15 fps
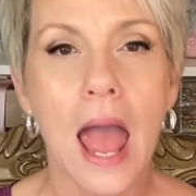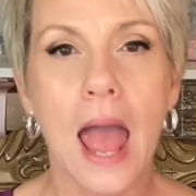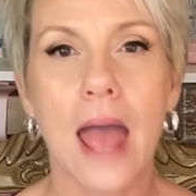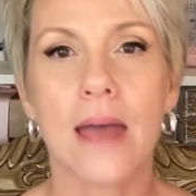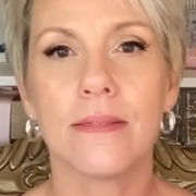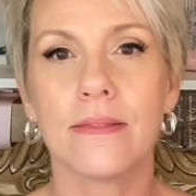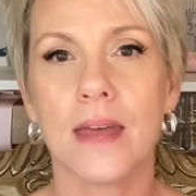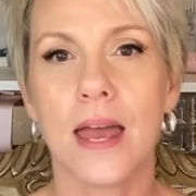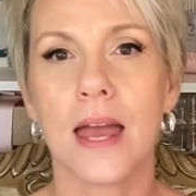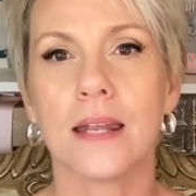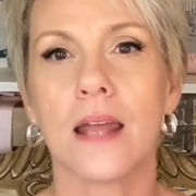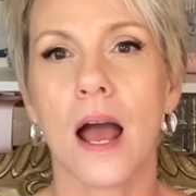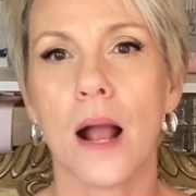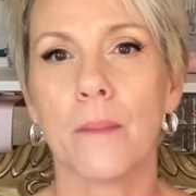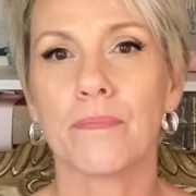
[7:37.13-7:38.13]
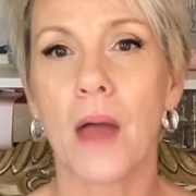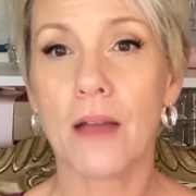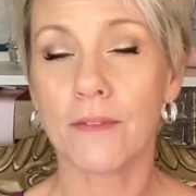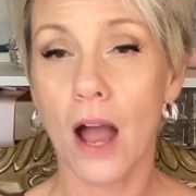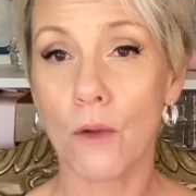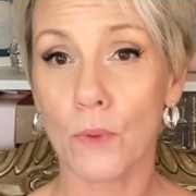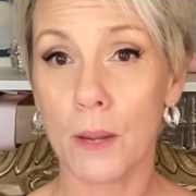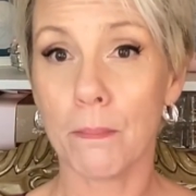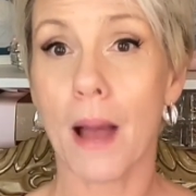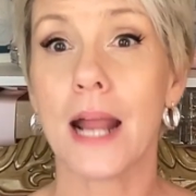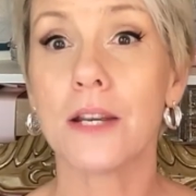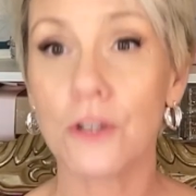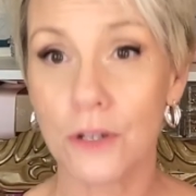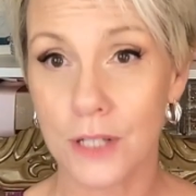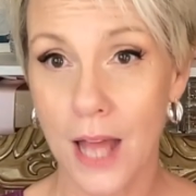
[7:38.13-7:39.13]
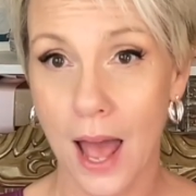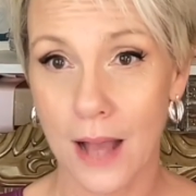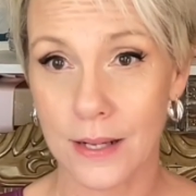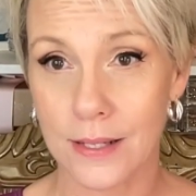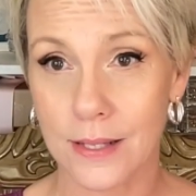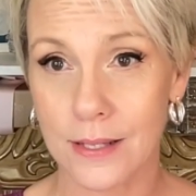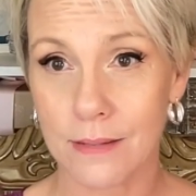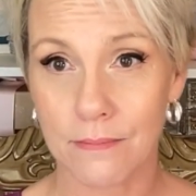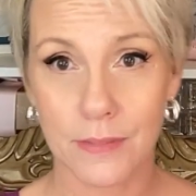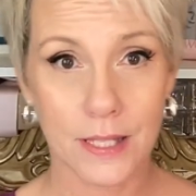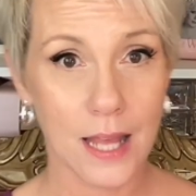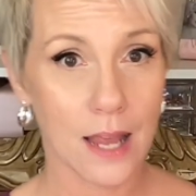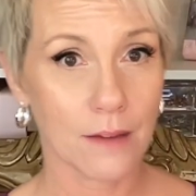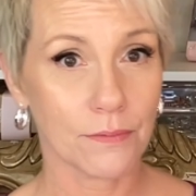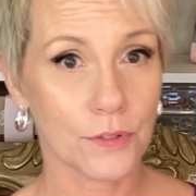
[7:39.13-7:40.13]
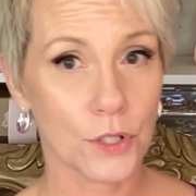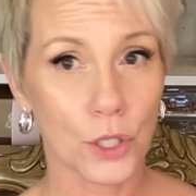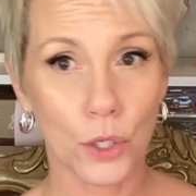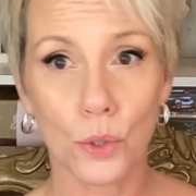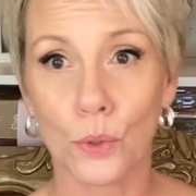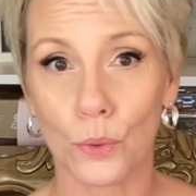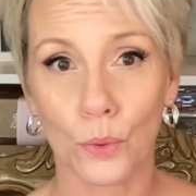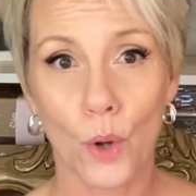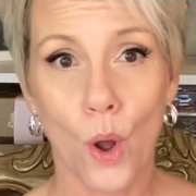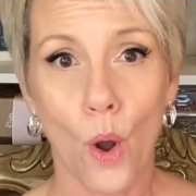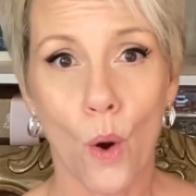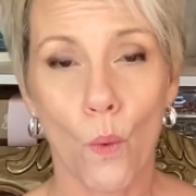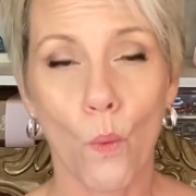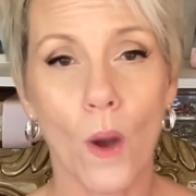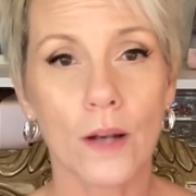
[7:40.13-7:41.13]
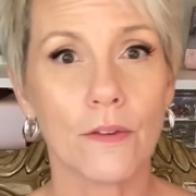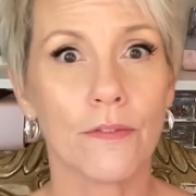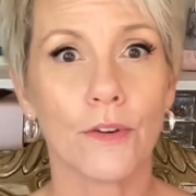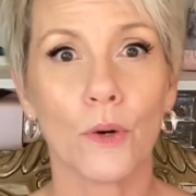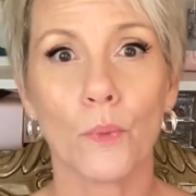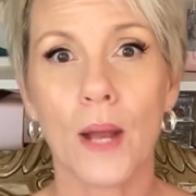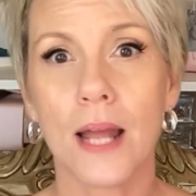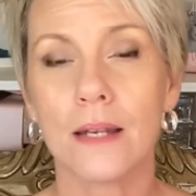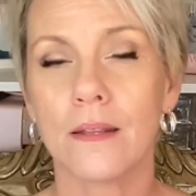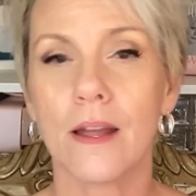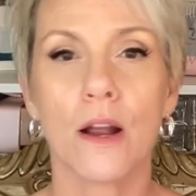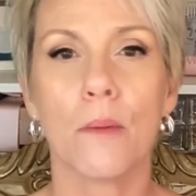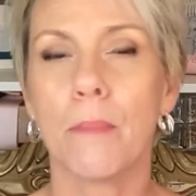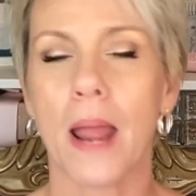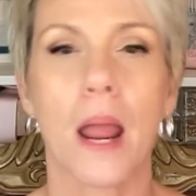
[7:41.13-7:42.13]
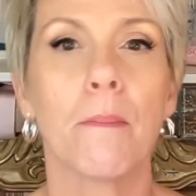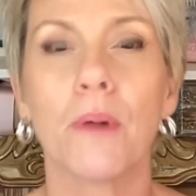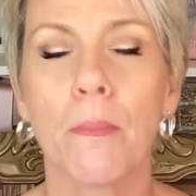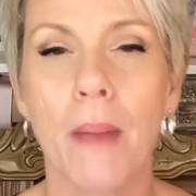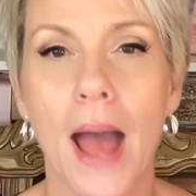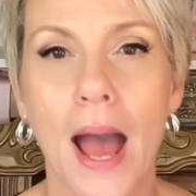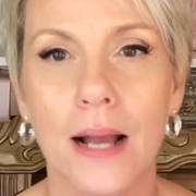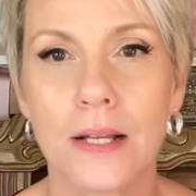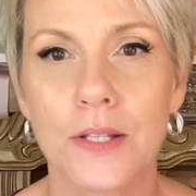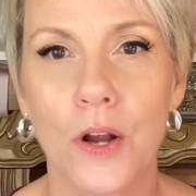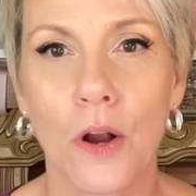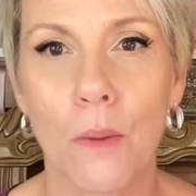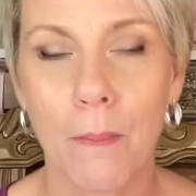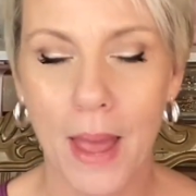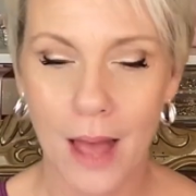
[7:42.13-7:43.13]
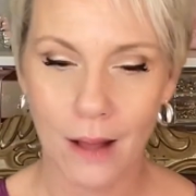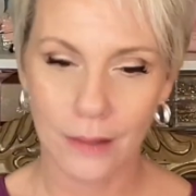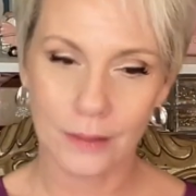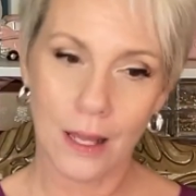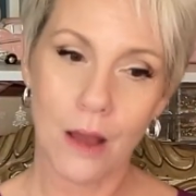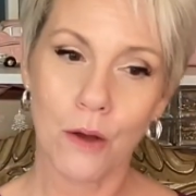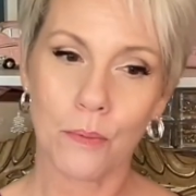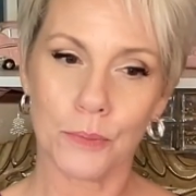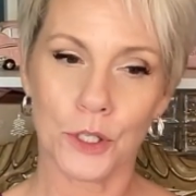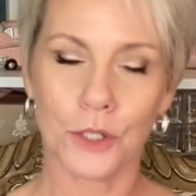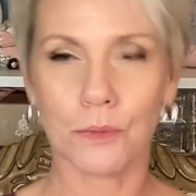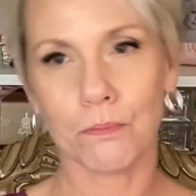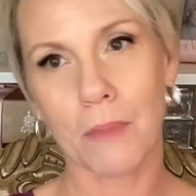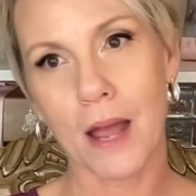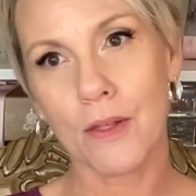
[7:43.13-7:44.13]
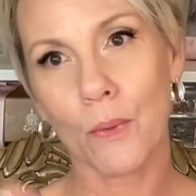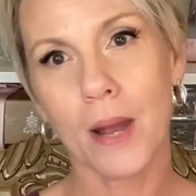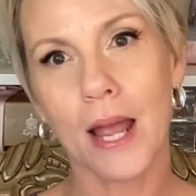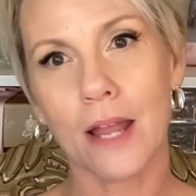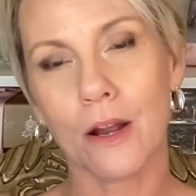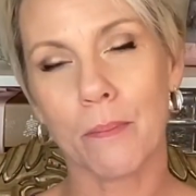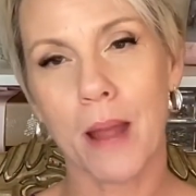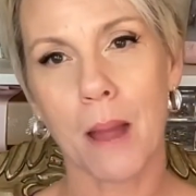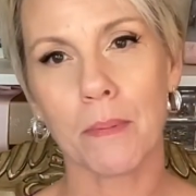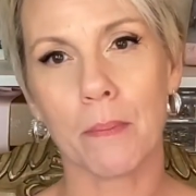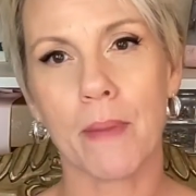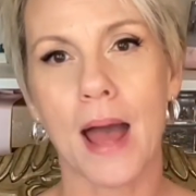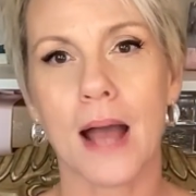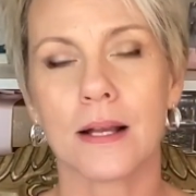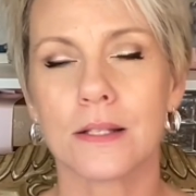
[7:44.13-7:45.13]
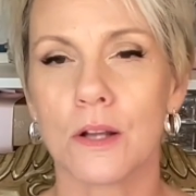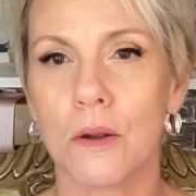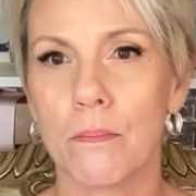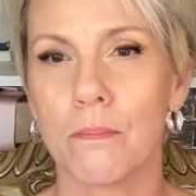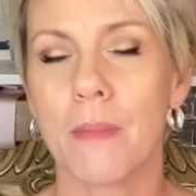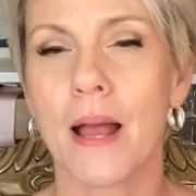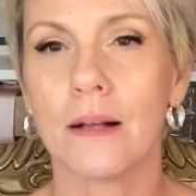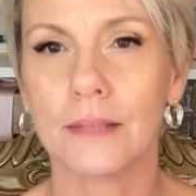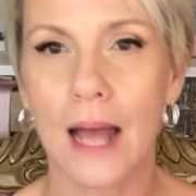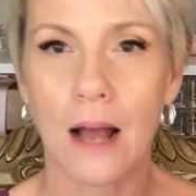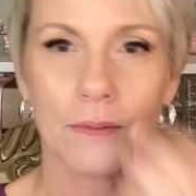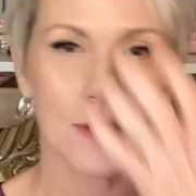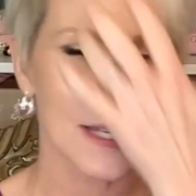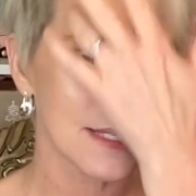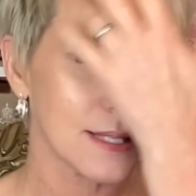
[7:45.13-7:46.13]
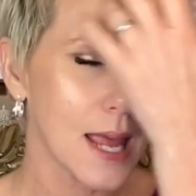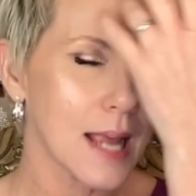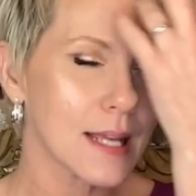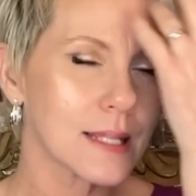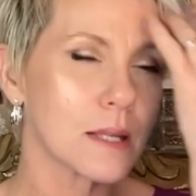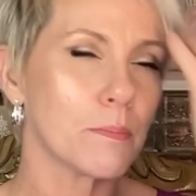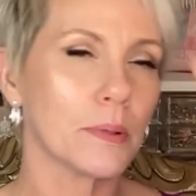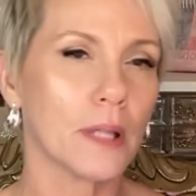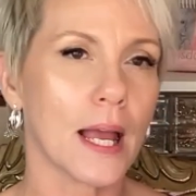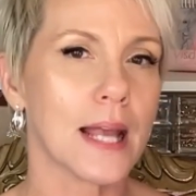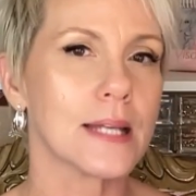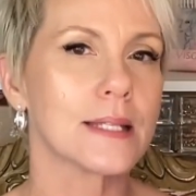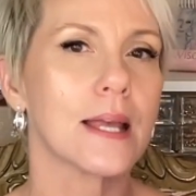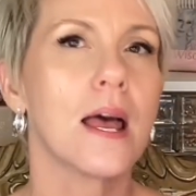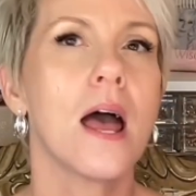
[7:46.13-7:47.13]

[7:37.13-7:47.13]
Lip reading: And then I've got reminder texts saved too. One for when their pamper packs are mailed. Oh, by the way, your pamper packs are mailed out. This takes the place